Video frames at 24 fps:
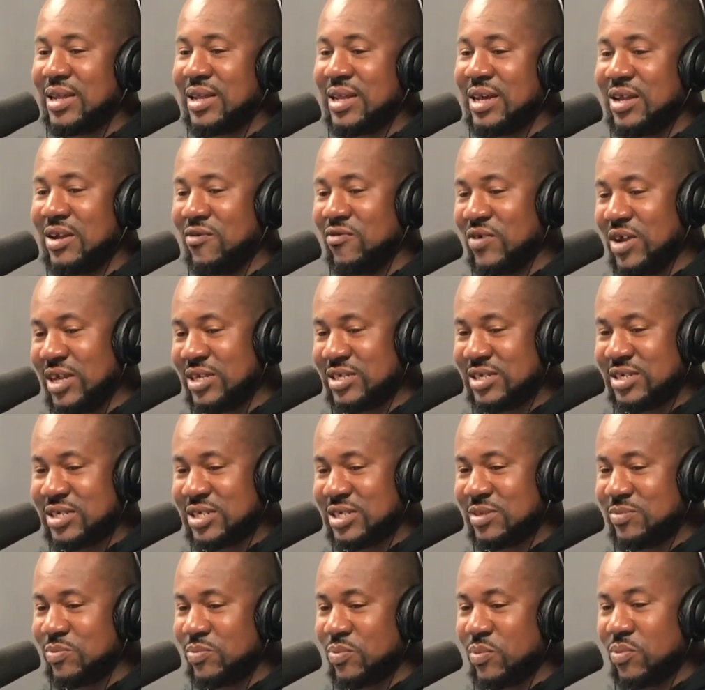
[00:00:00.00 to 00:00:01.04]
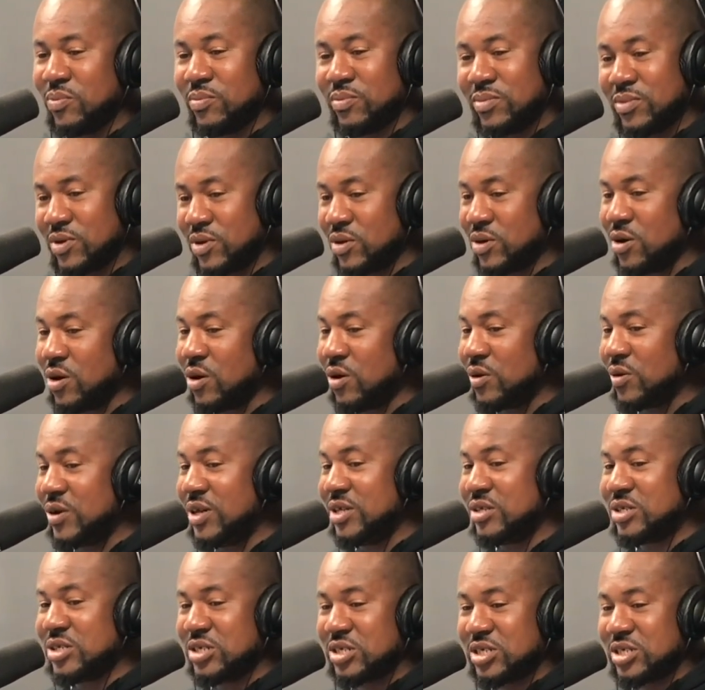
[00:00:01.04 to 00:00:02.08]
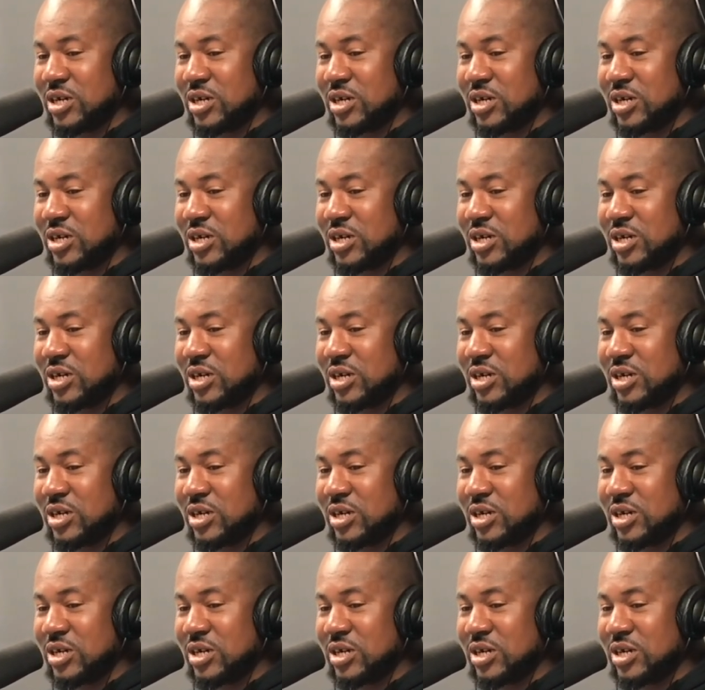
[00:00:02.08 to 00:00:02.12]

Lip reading: Then the relationship go into